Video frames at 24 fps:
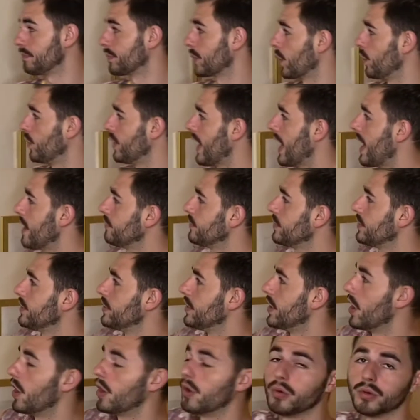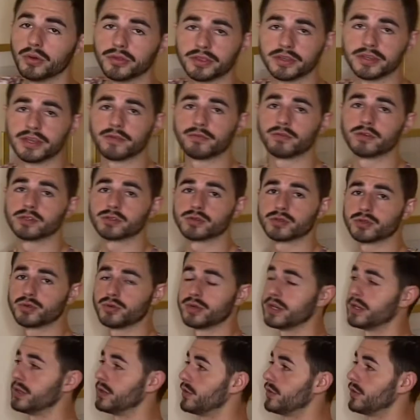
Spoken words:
We have to know the difference between